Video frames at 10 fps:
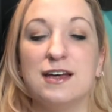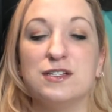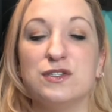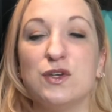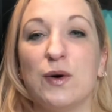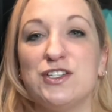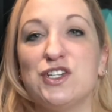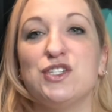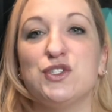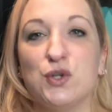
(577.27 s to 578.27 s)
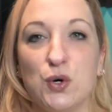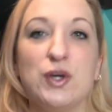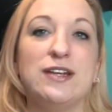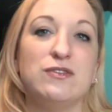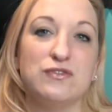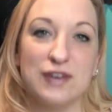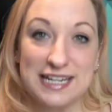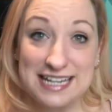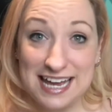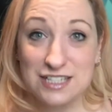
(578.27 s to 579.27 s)
so I just couldn't
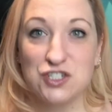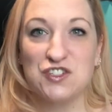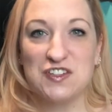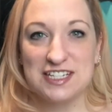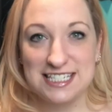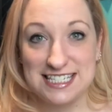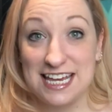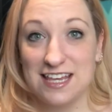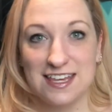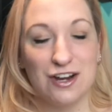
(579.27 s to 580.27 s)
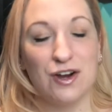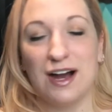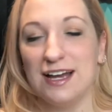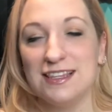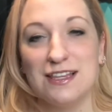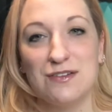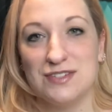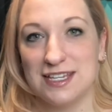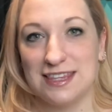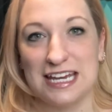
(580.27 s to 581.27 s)
financially stay there. I loved
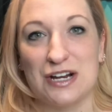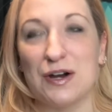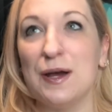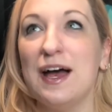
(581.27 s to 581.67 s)
it there.